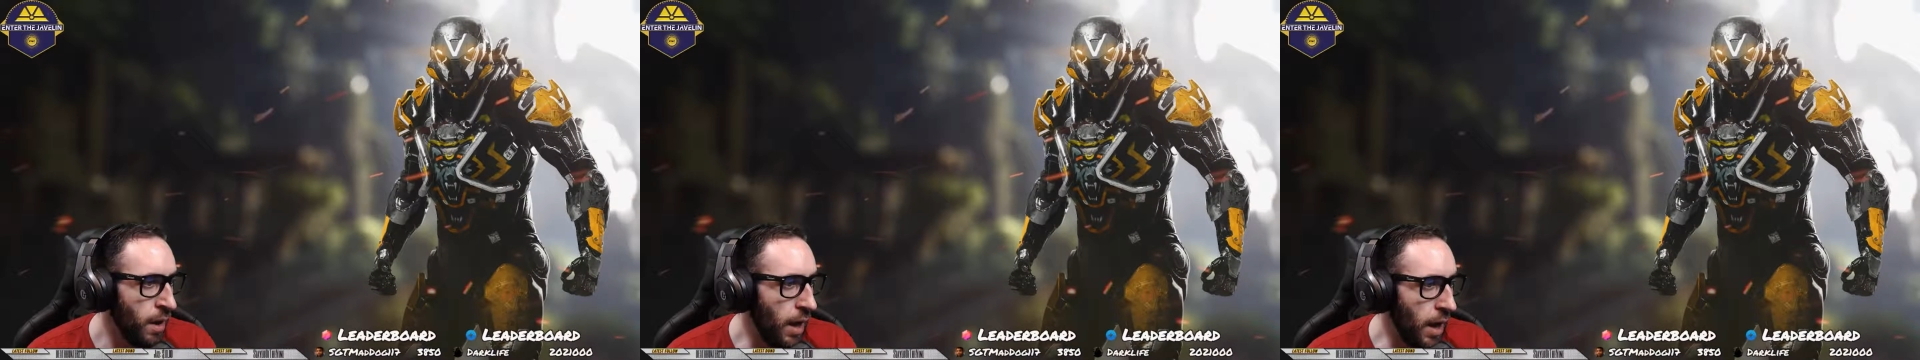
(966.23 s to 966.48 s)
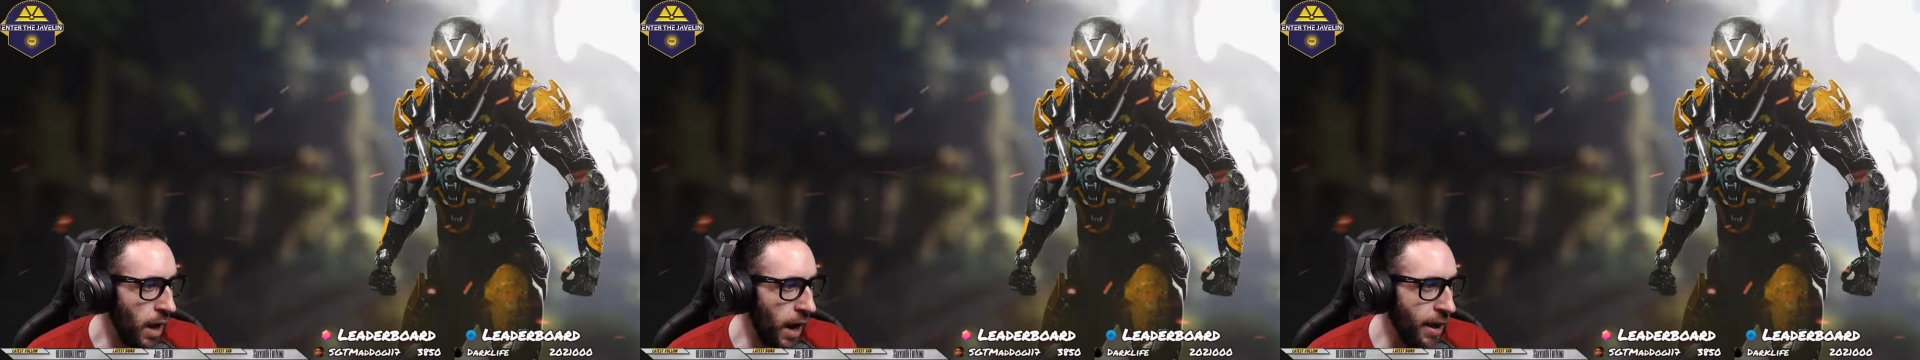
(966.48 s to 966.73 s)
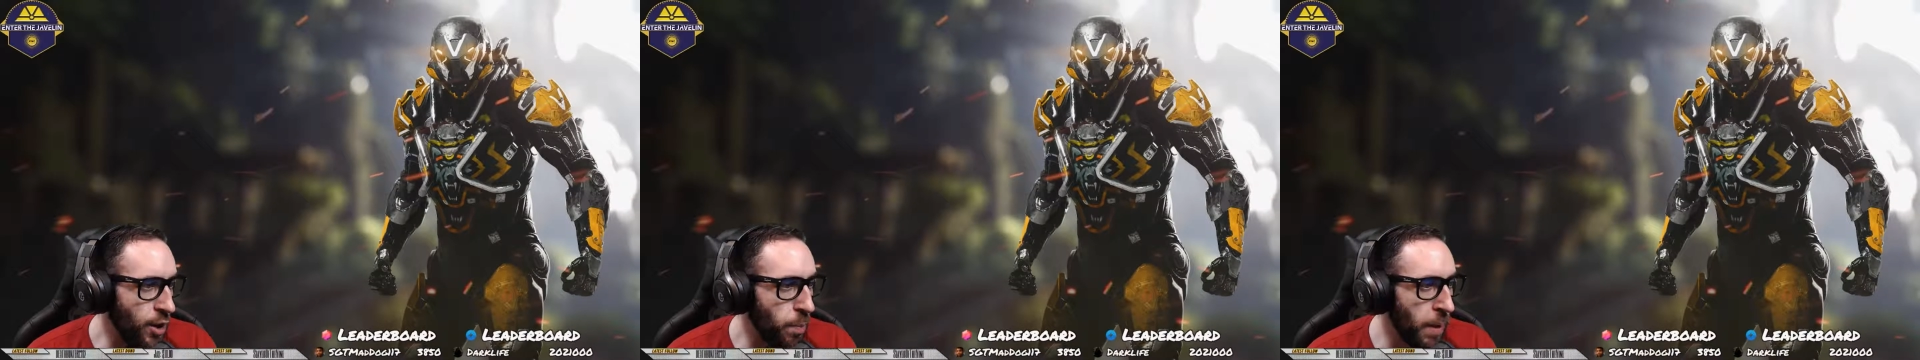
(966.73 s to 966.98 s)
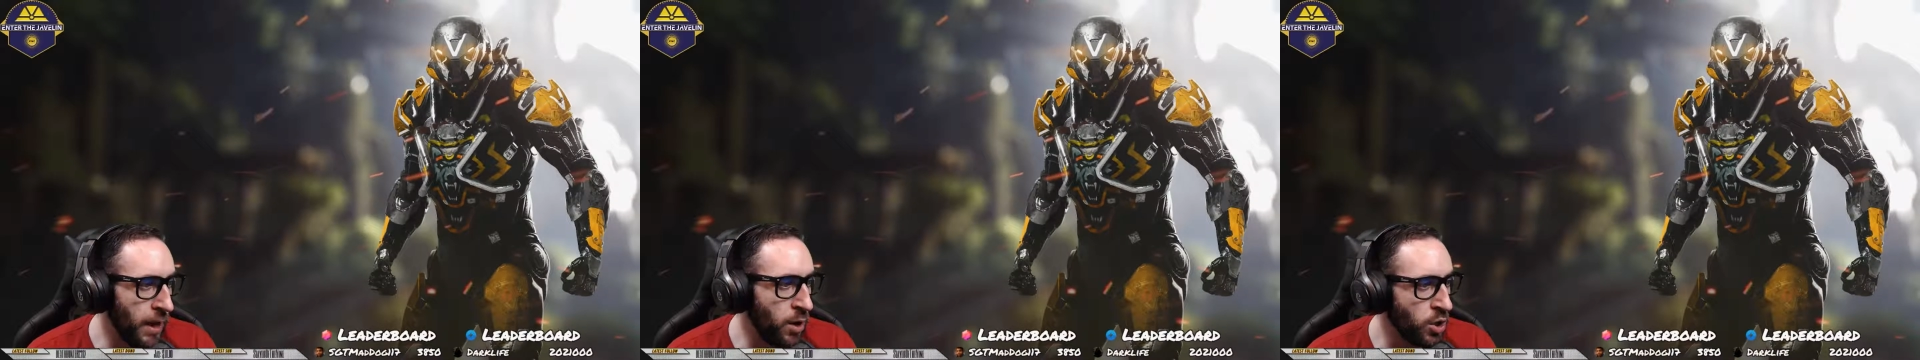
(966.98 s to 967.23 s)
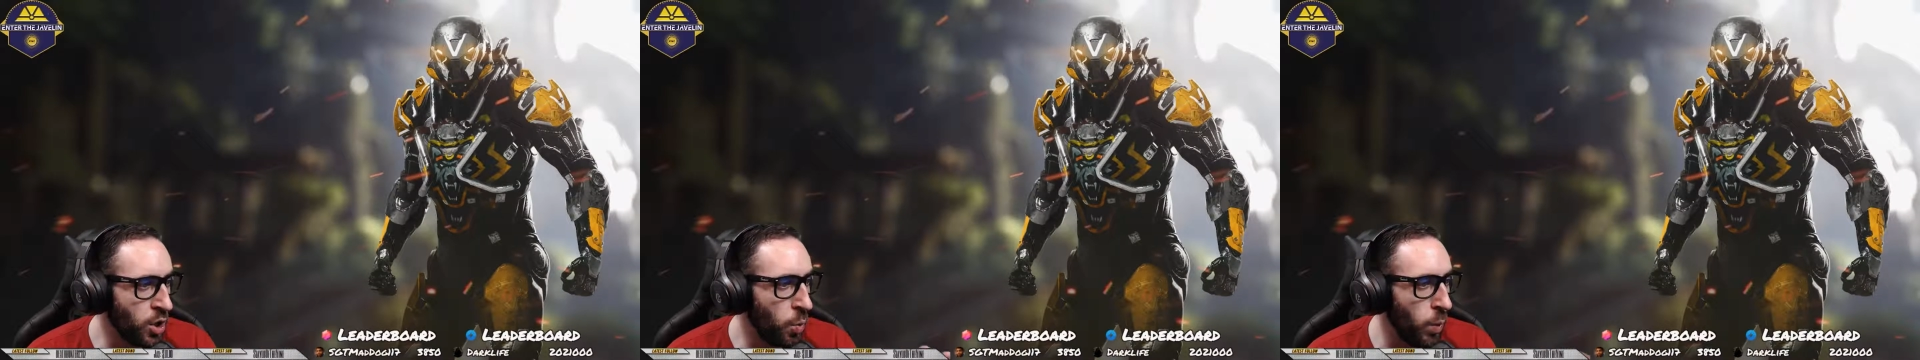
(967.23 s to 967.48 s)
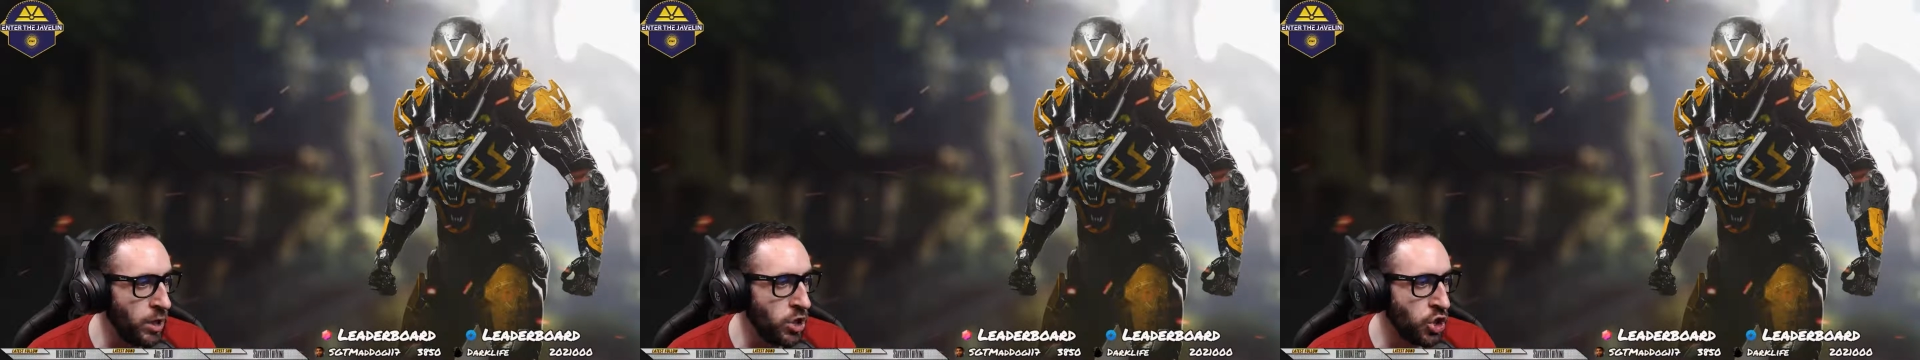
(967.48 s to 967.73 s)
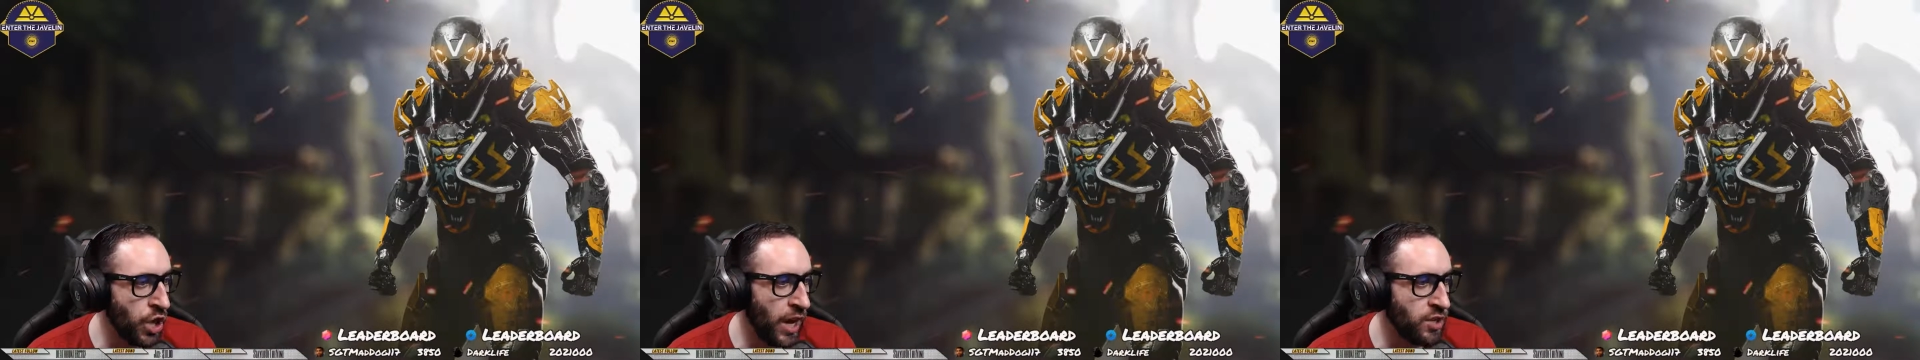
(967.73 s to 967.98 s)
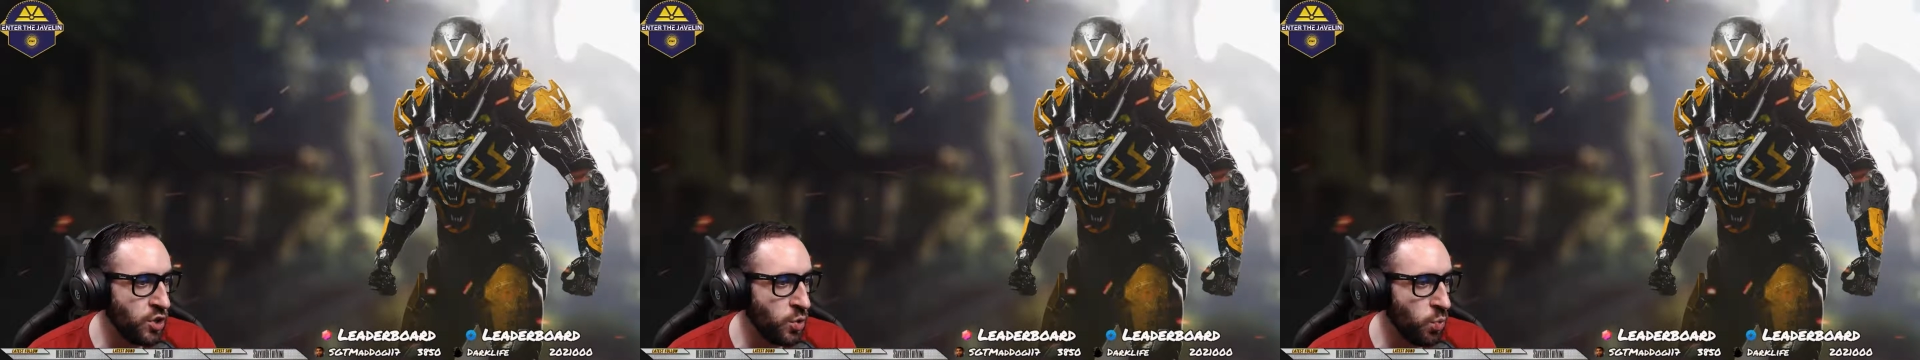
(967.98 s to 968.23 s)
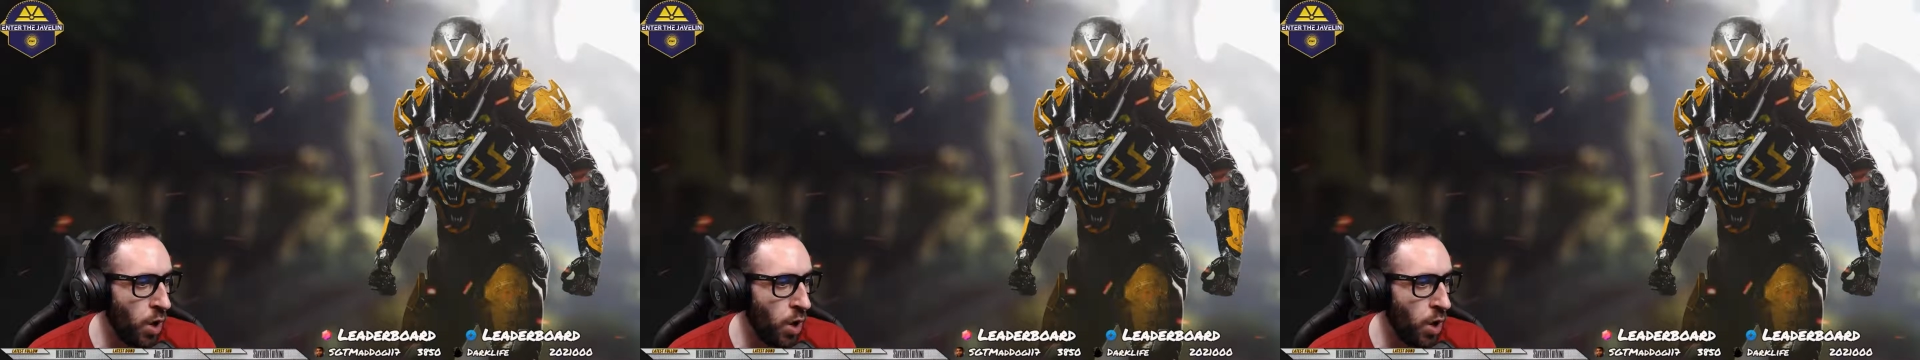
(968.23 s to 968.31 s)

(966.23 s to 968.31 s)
And you pick which chest you